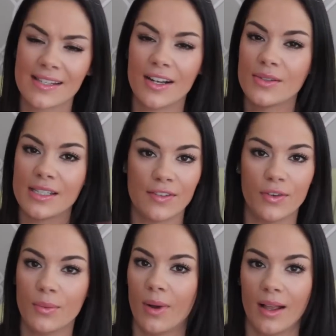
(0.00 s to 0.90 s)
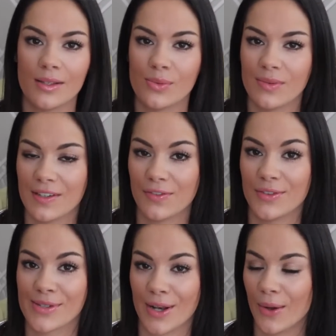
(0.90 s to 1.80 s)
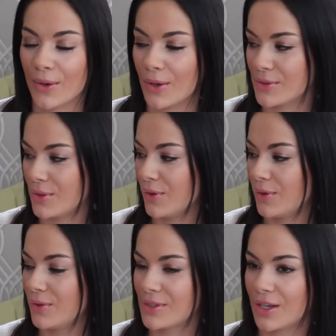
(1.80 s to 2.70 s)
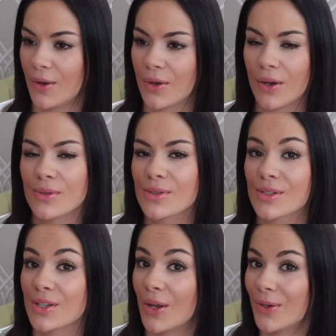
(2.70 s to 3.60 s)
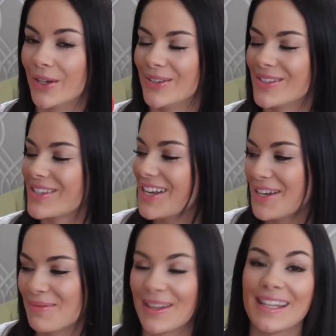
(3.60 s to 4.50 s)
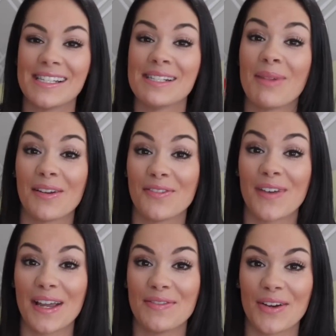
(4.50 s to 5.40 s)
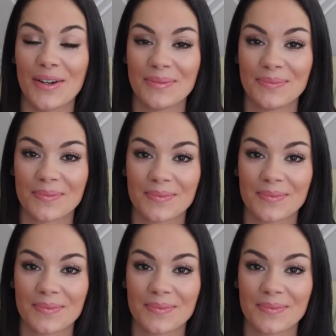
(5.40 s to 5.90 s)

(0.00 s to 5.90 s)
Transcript: there's loads of different ones with different slogans on. Slogans, but this is my favourite.